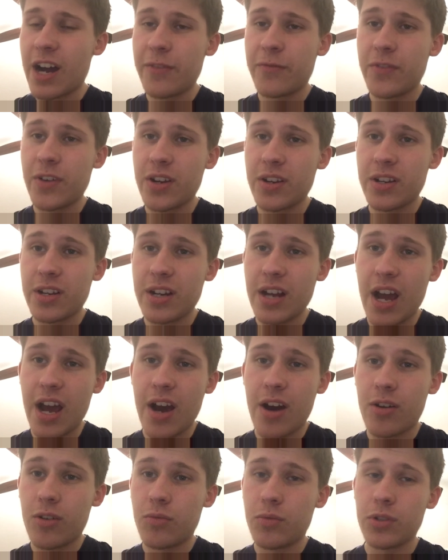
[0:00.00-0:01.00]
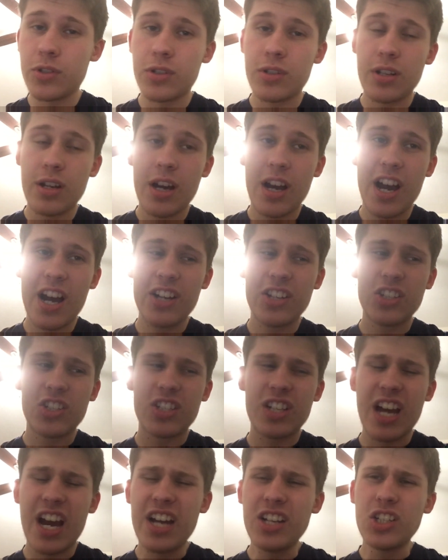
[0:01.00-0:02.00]
figured it out, like, I
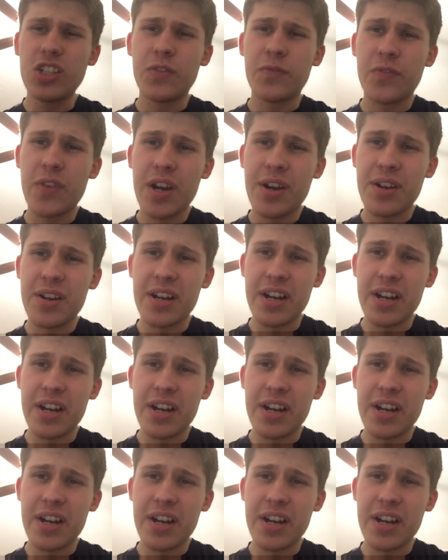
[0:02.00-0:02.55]
just put